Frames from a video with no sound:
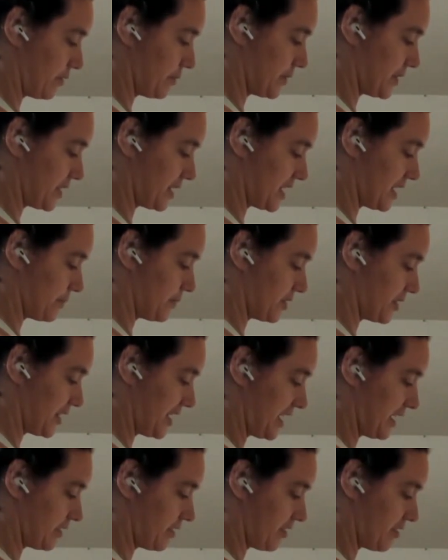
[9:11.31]
We'll put a couple
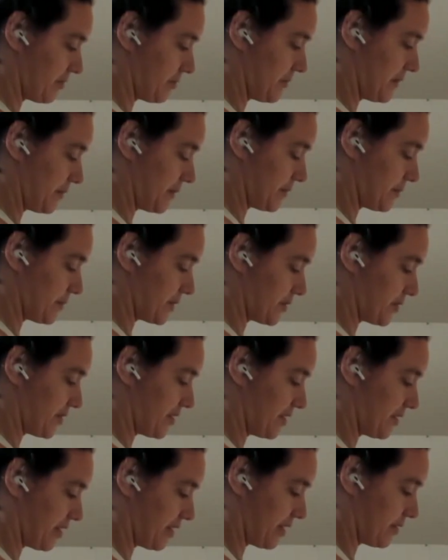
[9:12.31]
candles, maybe the
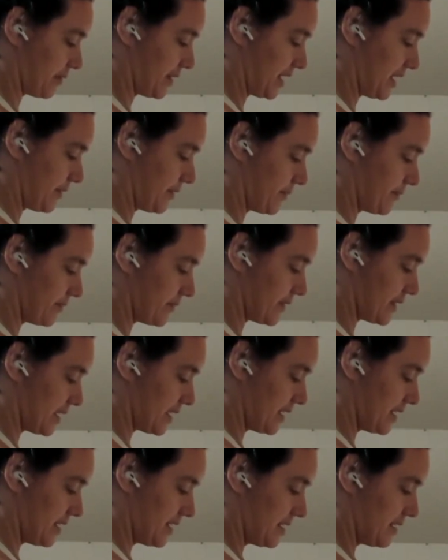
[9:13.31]
person's 3.
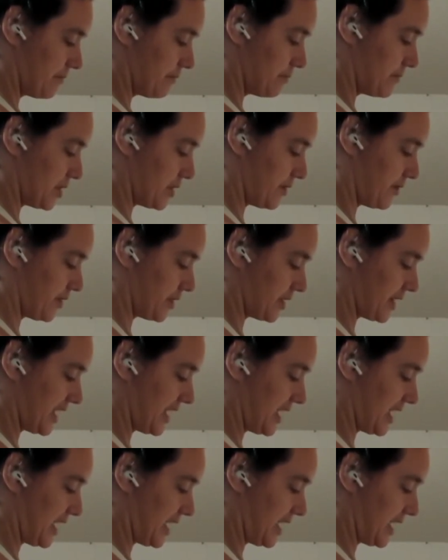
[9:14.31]
Beautiful
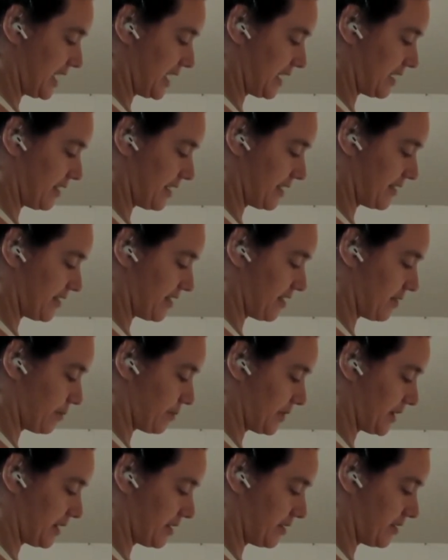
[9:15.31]
cake, lots of
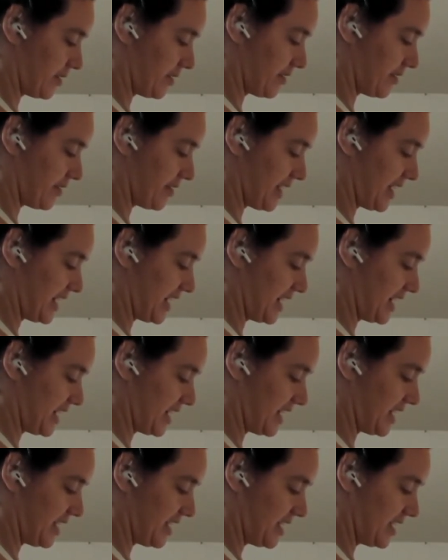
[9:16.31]
sprinkles. I need
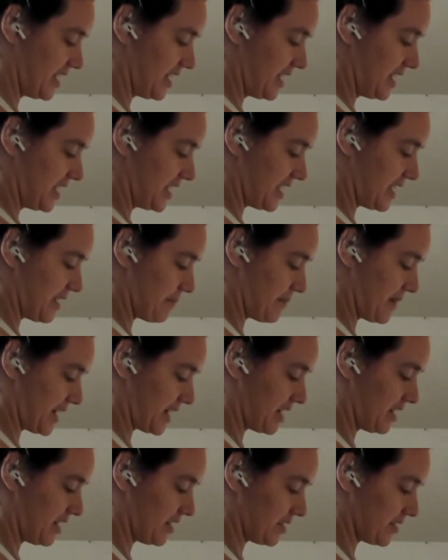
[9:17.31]
to get my
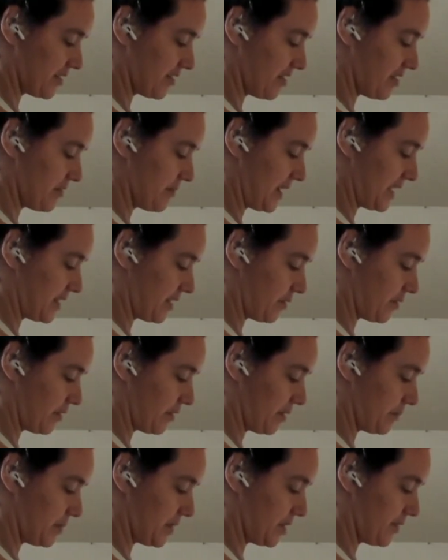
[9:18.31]
colors to make this
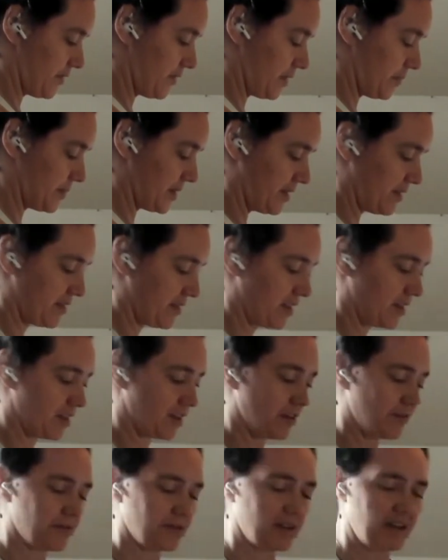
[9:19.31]
really beautiful, but it's going to
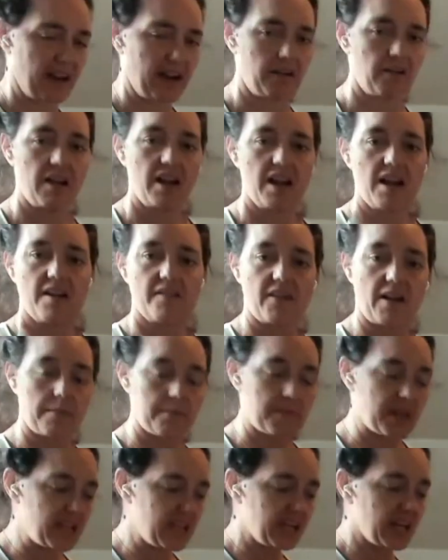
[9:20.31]
go for now. If
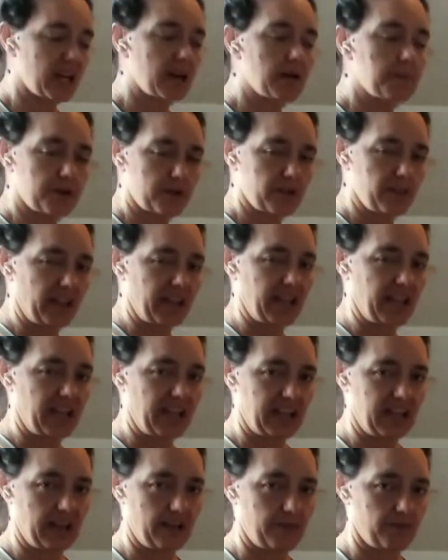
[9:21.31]
I'm eating a birthday
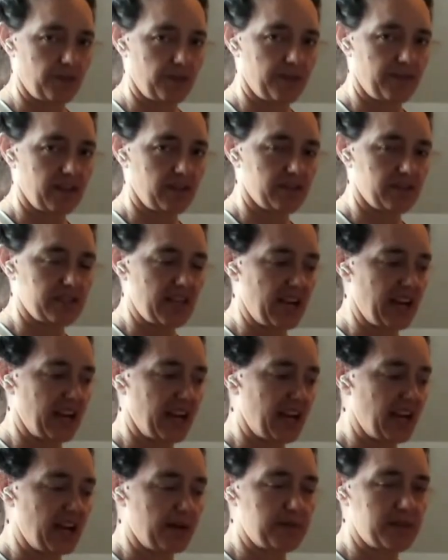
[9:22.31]
cake every single
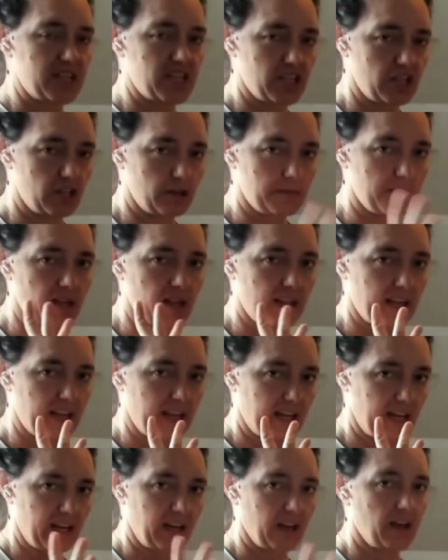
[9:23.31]
day and I'm
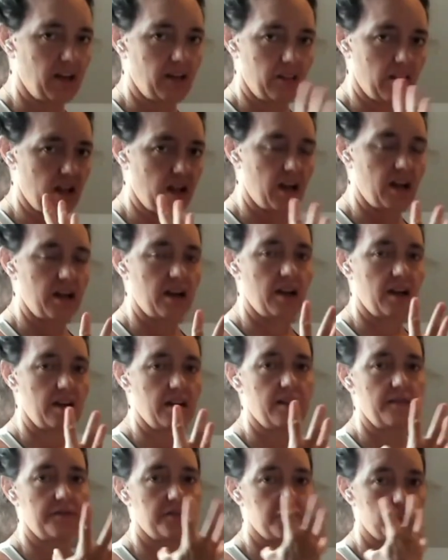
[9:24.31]
accumulating a lot
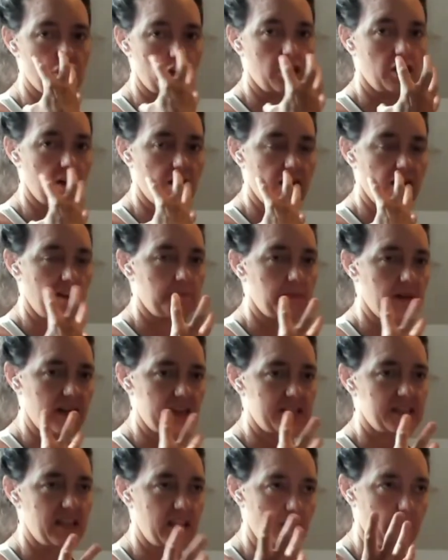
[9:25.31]
of sugar on
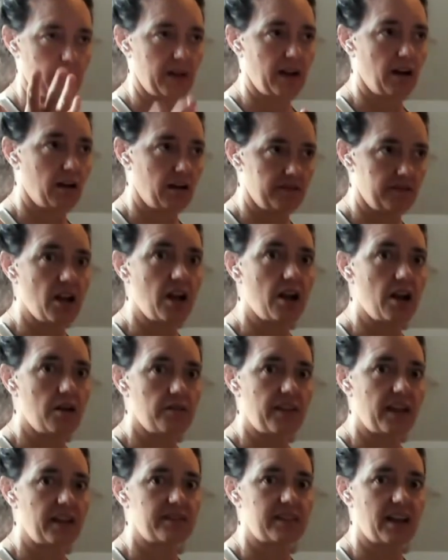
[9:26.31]
my teeth, we all
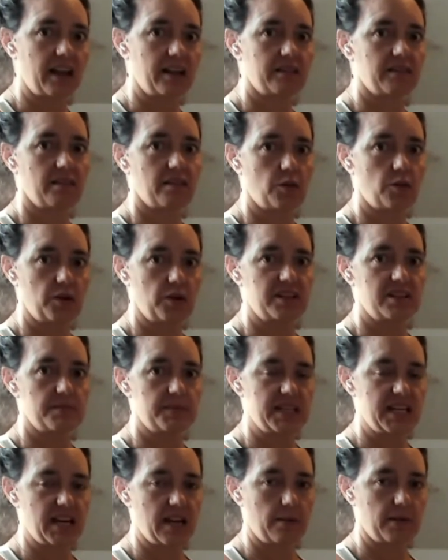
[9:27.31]
know that that's going to
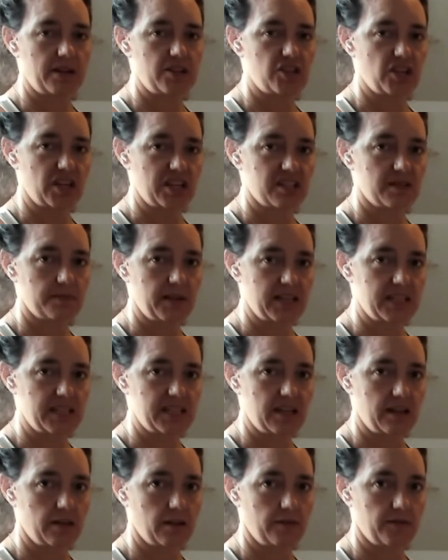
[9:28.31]
be damaging to my
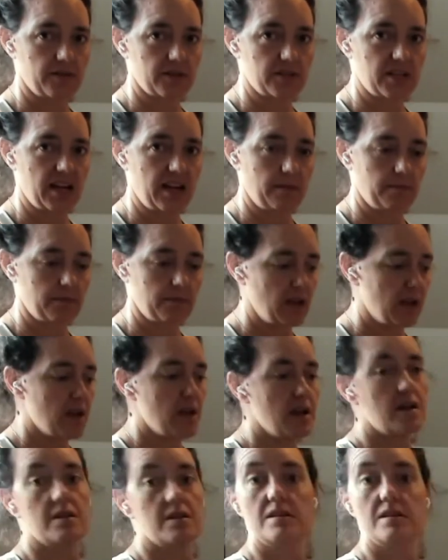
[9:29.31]
teeth over time,
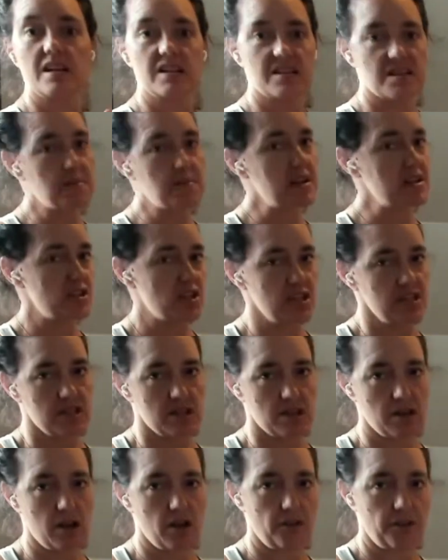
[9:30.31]
not to mention
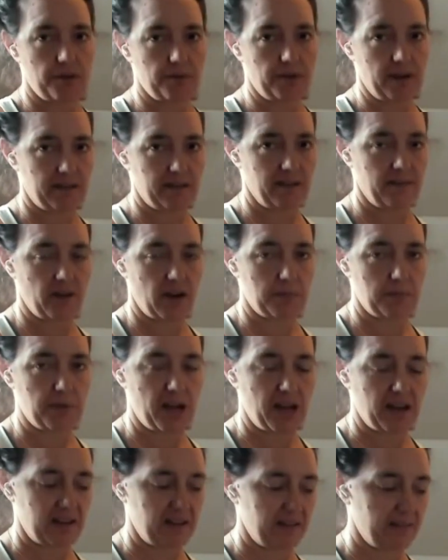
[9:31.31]
to all the rest of our
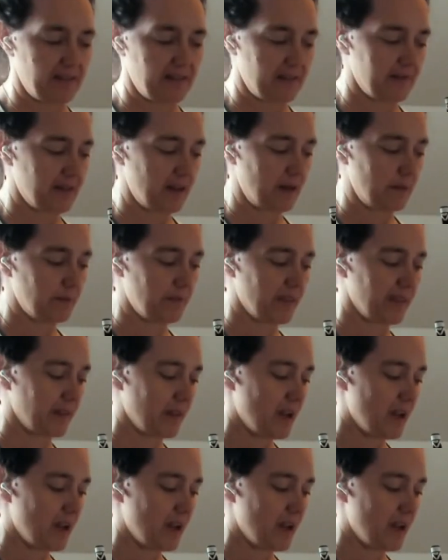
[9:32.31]
body systems.